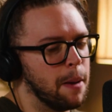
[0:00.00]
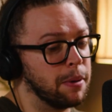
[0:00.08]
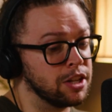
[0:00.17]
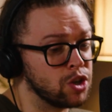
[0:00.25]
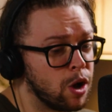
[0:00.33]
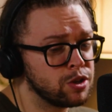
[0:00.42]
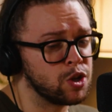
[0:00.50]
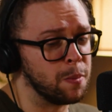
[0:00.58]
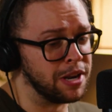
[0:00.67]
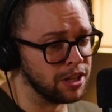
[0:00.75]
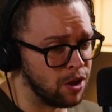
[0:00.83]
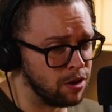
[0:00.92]
but it's also
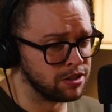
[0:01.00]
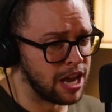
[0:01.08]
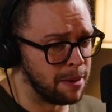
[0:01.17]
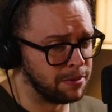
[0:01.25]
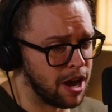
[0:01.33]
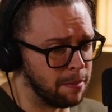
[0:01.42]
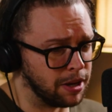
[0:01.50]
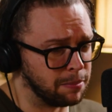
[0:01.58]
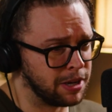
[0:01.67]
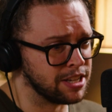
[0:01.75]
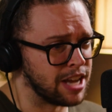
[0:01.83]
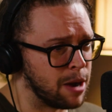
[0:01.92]
been a long time coming
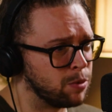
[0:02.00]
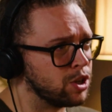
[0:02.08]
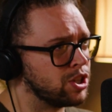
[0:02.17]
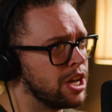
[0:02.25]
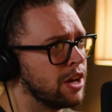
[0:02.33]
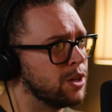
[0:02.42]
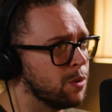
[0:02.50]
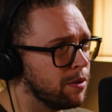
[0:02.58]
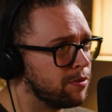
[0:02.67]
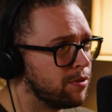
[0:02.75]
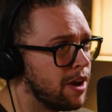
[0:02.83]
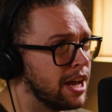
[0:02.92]
because I will just tell you up
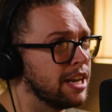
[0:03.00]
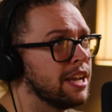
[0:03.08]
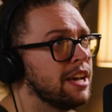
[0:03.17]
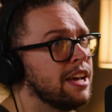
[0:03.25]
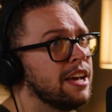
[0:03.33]
front.